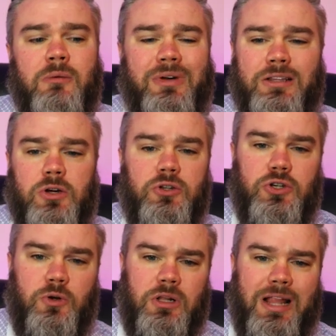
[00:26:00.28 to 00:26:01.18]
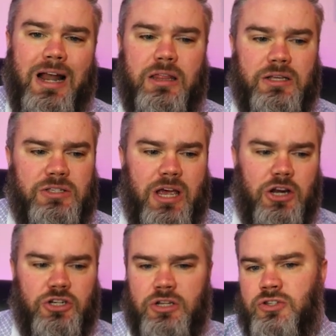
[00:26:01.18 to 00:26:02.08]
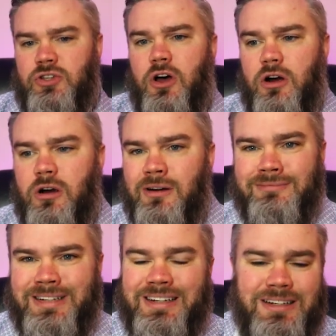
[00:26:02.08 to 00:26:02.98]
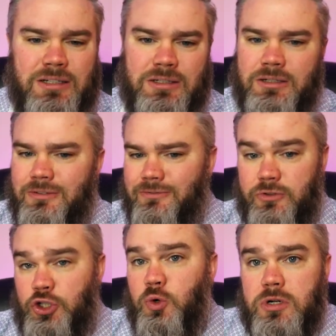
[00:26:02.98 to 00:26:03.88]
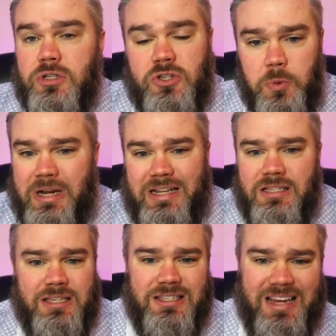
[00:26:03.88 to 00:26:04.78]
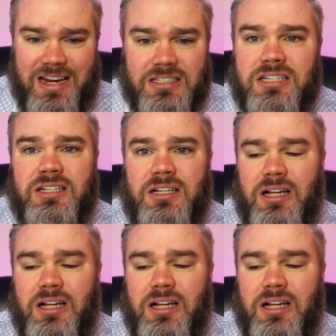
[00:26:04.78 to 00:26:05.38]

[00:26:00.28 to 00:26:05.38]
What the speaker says: But I told you, a lot of these sections are short, sweet, succinct.